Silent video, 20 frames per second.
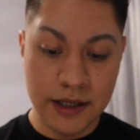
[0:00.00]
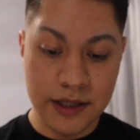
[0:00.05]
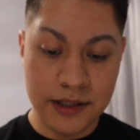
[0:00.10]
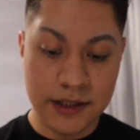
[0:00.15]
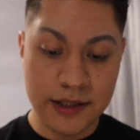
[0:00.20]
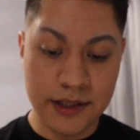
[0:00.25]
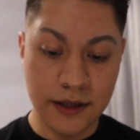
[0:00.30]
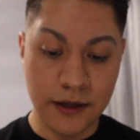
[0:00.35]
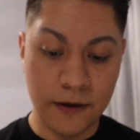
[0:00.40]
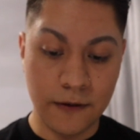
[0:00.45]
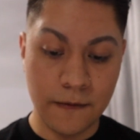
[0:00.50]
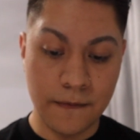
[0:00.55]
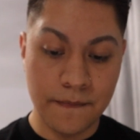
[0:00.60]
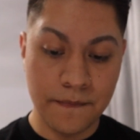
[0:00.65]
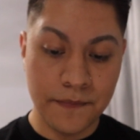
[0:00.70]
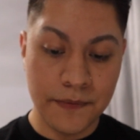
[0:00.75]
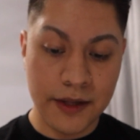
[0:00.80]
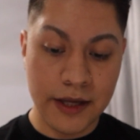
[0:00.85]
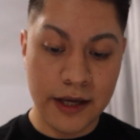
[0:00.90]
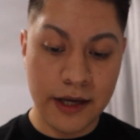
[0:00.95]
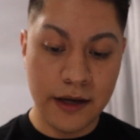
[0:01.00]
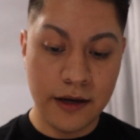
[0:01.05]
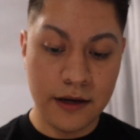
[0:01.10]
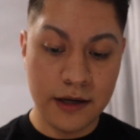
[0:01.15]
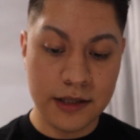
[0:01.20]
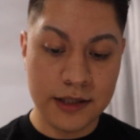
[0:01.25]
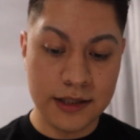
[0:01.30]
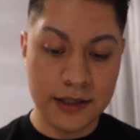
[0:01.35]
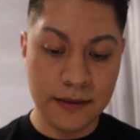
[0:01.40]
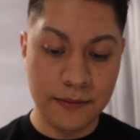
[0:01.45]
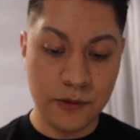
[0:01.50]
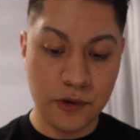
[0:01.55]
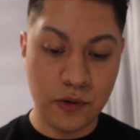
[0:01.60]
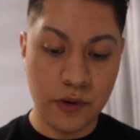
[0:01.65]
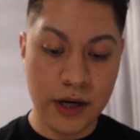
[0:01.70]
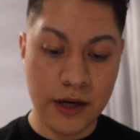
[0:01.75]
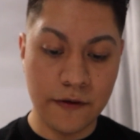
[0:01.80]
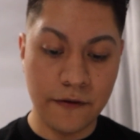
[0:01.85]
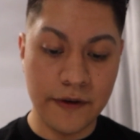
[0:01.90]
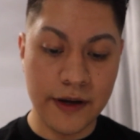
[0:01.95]
So here are some
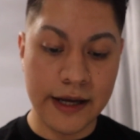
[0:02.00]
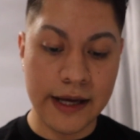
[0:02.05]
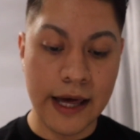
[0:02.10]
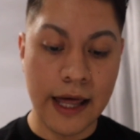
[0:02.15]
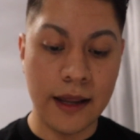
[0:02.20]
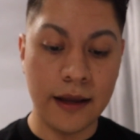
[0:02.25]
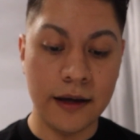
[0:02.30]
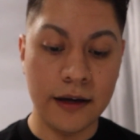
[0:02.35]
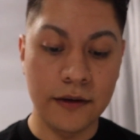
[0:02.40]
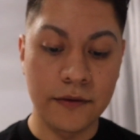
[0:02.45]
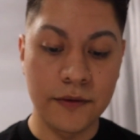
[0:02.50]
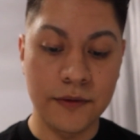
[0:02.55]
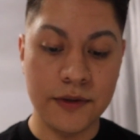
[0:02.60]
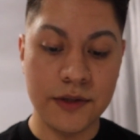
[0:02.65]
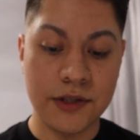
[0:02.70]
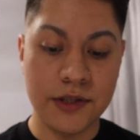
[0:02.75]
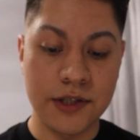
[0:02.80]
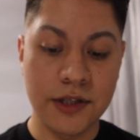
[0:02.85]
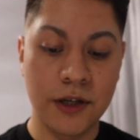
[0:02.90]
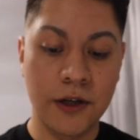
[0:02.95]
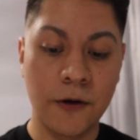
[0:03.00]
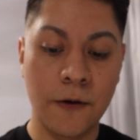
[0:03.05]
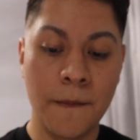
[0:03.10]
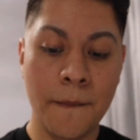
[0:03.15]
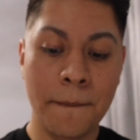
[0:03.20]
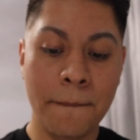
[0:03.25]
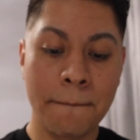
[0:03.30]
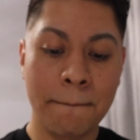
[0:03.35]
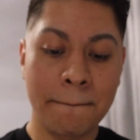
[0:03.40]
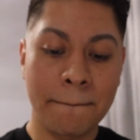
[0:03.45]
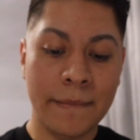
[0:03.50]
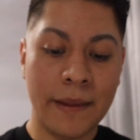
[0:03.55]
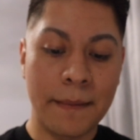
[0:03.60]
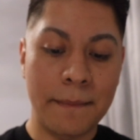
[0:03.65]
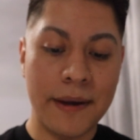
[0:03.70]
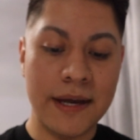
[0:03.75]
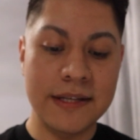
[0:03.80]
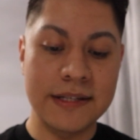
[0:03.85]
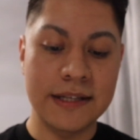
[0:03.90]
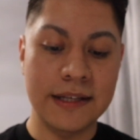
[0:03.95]
quick So
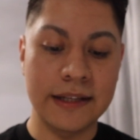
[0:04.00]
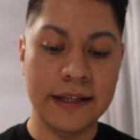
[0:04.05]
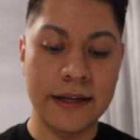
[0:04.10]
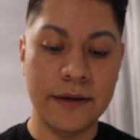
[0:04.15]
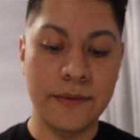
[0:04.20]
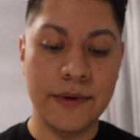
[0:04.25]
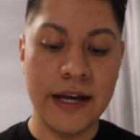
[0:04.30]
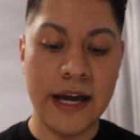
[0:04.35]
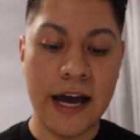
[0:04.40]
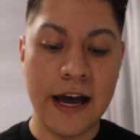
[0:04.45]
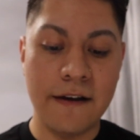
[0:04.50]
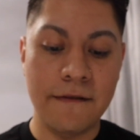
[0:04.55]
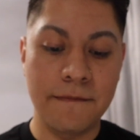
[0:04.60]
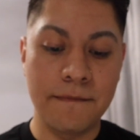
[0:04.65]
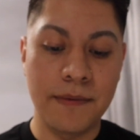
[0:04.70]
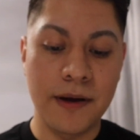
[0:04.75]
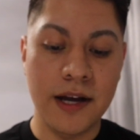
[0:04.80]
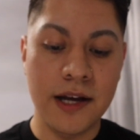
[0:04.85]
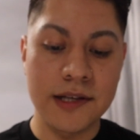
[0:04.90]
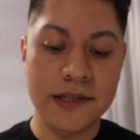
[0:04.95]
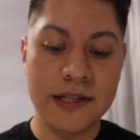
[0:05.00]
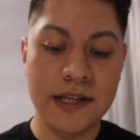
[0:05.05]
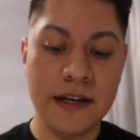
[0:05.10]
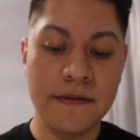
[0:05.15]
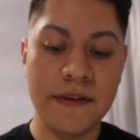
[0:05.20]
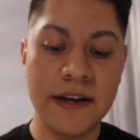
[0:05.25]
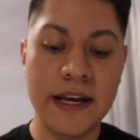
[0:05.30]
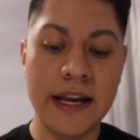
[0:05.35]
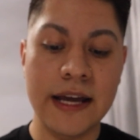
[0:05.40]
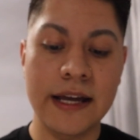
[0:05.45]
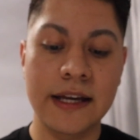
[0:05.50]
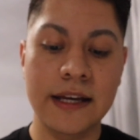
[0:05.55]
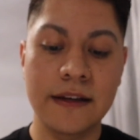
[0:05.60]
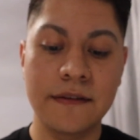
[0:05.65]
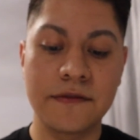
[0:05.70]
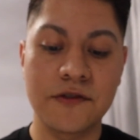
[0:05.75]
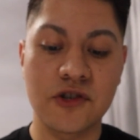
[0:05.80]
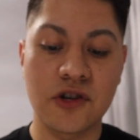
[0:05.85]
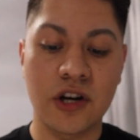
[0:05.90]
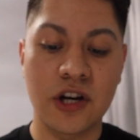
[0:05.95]
basically, we have positive and
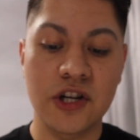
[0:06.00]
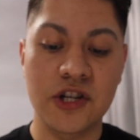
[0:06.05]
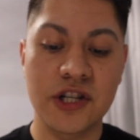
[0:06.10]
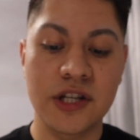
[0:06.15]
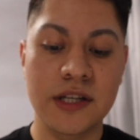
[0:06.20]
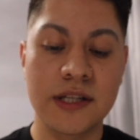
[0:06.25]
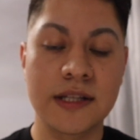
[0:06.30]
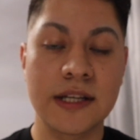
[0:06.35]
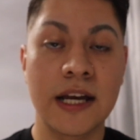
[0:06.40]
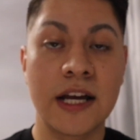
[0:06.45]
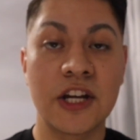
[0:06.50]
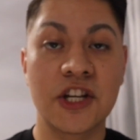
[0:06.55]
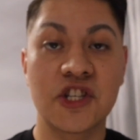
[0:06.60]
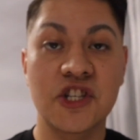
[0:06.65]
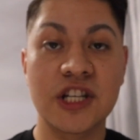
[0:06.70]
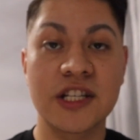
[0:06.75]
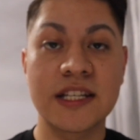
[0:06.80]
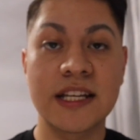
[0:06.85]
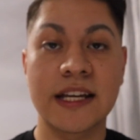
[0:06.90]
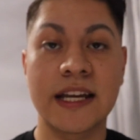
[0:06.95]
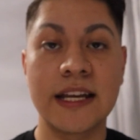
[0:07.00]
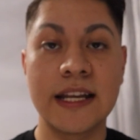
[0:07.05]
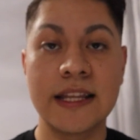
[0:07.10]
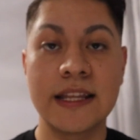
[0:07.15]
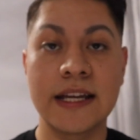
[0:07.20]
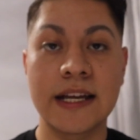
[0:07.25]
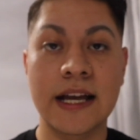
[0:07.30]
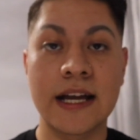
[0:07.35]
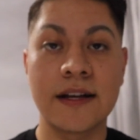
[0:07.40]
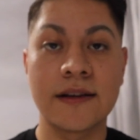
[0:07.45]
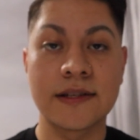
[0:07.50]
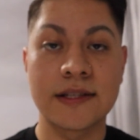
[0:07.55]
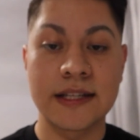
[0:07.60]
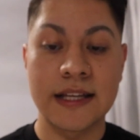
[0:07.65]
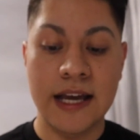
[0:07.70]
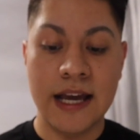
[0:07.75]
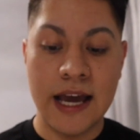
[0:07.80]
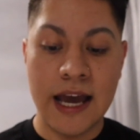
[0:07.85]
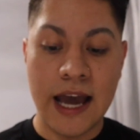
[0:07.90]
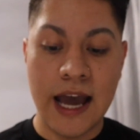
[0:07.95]
negative charges just like anything
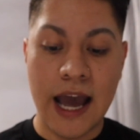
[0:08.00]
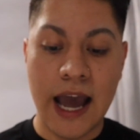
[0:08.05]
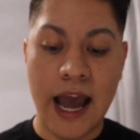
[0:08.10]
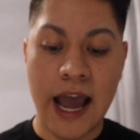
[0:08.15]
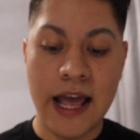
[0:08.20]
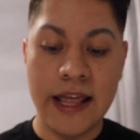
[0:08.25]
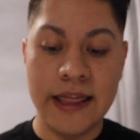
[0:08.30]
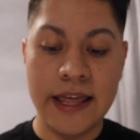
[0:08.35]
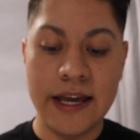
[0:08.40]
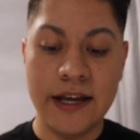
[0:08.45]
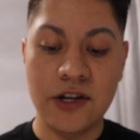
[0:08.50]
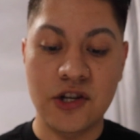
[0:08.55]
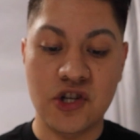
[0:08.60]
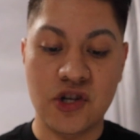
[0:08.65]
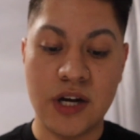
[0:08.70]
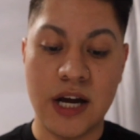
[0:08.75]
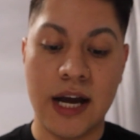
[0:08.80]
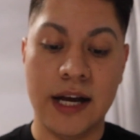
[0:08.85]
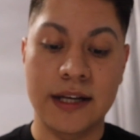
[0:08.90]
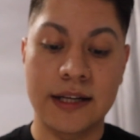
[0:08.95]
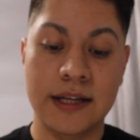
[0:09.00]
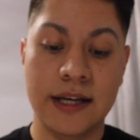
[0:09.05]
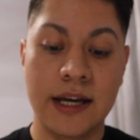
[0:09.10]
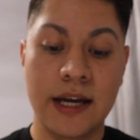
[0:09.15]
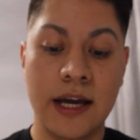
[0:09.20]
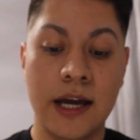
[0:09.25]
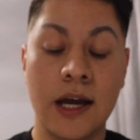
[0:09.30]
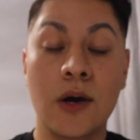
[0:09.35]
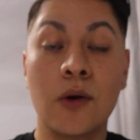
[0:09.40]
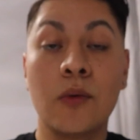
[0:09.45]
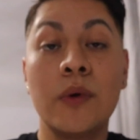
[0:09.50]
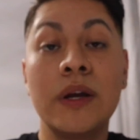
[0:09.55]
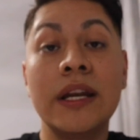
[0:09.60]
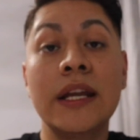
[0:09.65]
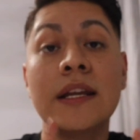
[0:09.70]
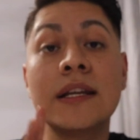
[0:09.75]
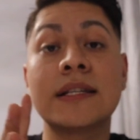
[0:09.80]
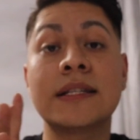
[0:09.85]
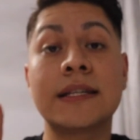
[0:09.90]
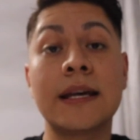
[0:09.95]
else, and they attract. We
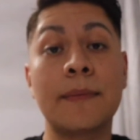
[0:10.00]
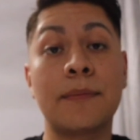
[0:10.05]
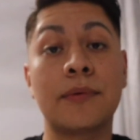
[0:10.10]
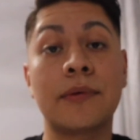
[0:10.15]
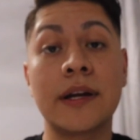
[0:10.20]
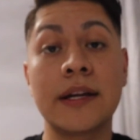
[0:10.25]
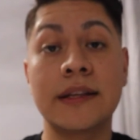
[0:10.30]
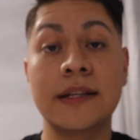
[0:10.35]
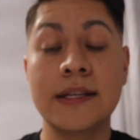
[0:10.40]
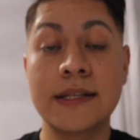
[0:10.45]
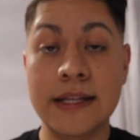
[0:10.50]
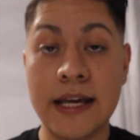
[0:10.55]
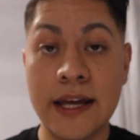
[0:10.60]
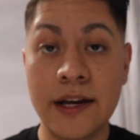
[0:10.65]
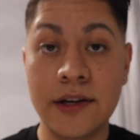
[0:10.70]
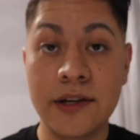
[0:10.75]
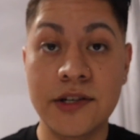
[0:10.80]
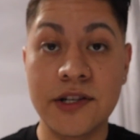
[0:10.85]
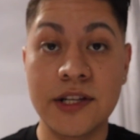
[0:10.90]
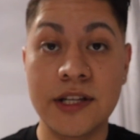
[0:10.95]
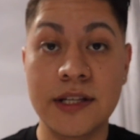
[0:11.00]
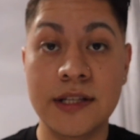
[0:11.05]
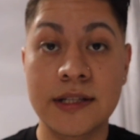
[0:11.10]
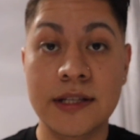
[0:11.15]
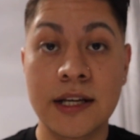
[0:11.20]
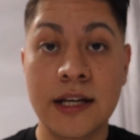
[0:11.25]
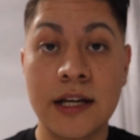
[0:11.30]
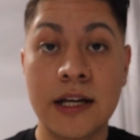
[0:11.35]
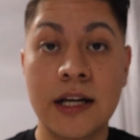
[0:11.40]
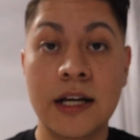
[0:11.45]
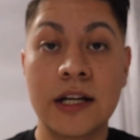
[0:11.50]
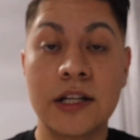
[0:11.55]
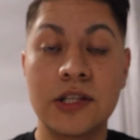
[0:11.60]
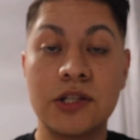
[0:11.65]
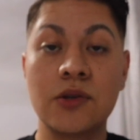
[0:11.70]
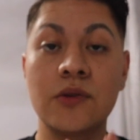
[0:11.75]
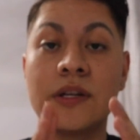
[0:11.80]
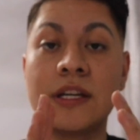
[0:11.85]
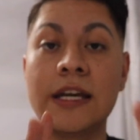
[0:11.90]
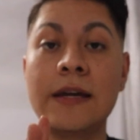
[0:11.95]
need to separate these energies
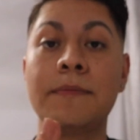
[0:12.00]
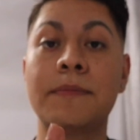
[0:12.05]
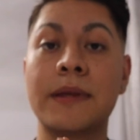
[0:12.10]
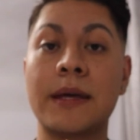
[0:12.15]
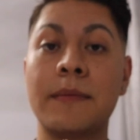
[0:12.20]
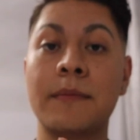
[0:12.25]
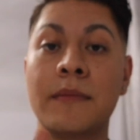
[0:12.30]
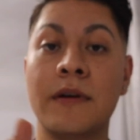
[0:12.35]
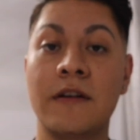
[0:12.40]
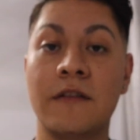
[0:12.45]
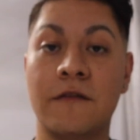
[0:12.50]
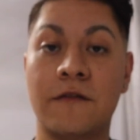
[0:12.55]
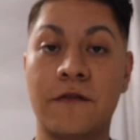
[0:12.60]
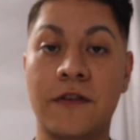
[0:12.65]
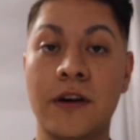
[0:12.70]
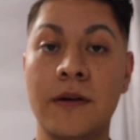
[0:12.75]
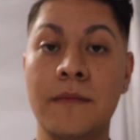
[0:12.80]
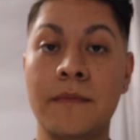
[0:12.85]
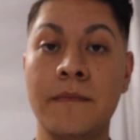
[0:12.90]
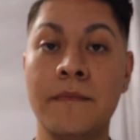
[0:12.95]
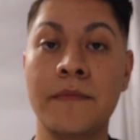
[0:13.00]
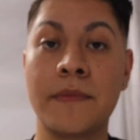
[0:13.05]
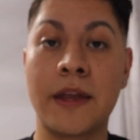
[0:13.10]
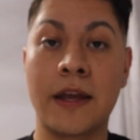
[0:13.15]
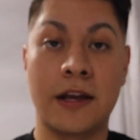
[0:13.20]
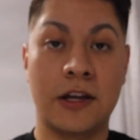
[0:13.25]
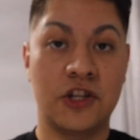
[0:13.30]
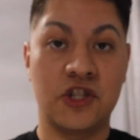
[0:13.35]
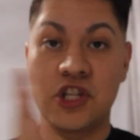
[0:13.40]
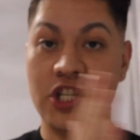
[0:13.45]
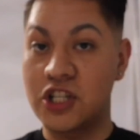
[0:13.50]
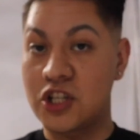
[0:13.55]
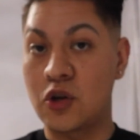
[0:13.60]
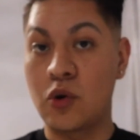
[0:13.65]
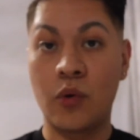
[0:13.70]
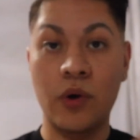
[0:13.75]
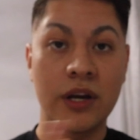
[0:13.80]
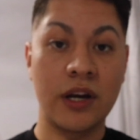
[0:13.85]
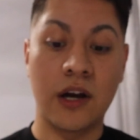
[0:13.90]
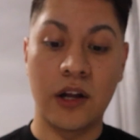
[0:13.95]
to keep them from just
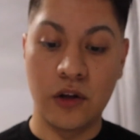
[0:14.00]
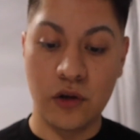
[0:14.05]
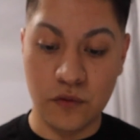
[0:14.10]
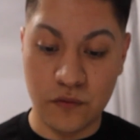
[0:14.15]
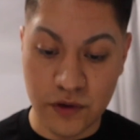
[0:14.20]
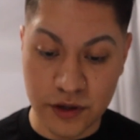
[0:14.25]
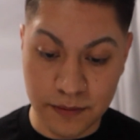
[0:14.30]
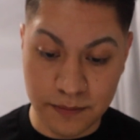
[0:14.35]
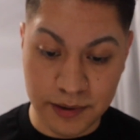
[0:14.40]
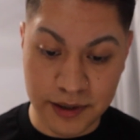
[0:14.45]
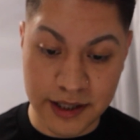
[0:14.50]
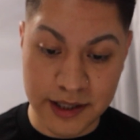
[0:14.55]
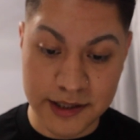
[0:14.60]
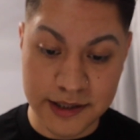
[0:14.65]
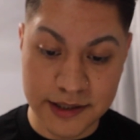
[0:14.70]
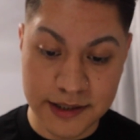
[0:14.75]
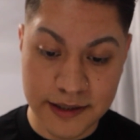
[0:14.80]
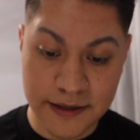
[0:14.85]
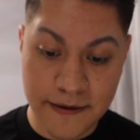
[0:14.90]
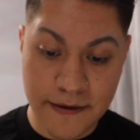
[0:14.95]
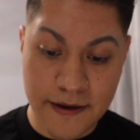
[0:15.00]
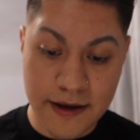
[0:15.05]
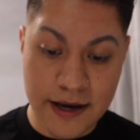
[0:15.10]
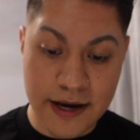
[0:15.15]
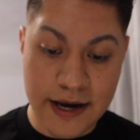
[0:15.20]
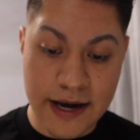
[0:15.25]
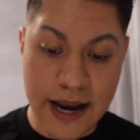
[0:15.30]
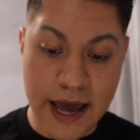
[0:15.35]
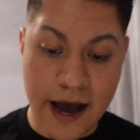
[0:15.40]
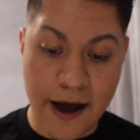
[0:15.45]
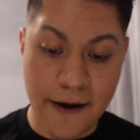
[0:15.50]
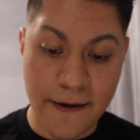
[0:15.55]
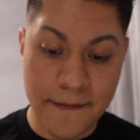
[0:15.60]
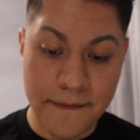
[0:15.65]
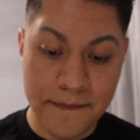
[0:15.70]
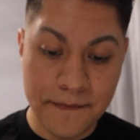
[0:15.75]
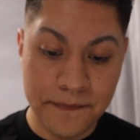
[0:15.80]
going all over the place. Now,